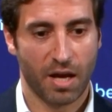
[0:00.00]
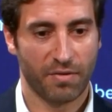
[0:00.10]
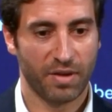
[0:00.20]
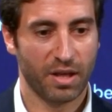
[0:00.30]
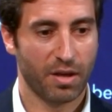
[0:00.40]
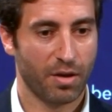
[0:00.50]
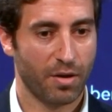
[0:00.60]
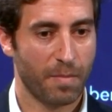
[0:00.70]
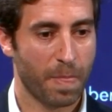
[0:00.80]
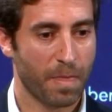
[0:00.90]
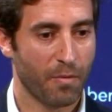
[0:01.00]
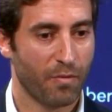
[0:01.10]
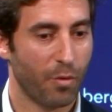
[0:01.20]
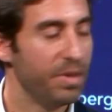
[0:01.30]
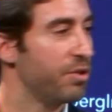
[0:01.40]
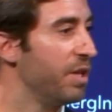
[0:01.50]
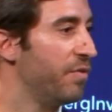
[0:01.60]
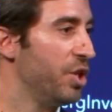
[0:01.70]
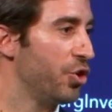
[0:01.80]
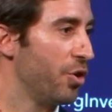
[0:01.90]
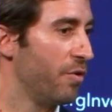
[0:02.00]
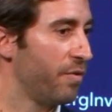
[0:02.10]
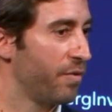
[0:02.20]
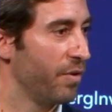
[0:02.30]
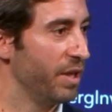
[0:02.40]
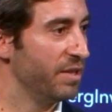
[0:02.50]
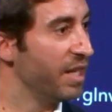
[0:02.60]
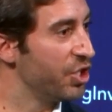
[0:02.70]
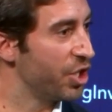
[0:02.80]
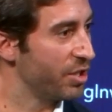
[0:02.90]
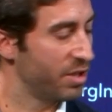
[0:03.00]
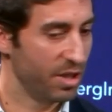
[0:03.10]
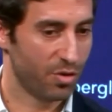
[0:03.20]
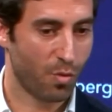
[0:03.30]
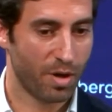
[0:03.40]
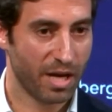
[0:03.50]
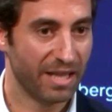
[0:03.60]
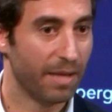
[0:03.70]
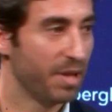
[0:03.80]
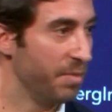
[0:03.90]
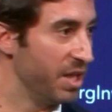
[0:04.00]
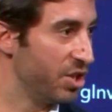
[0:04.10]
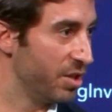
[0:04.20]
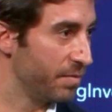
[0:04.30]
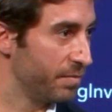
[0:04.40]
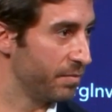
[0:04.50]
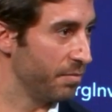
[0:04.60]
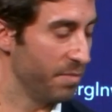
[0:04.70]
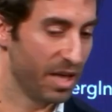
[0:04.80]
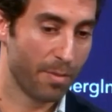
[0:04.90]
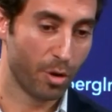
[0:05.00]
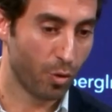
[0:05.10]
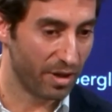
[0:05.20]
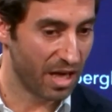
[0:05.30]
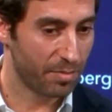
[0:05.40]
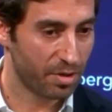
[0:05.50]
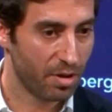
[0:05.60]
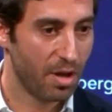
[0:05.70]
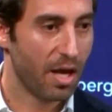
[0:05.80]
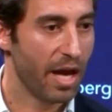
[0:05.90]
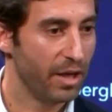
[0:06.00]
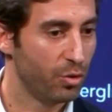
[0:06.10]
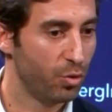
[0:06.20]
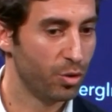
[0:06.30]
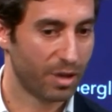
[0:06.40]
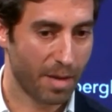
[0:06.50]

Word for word: I think um, for me the definition of intelligence is one, adaptability, being able to adapt, and two, the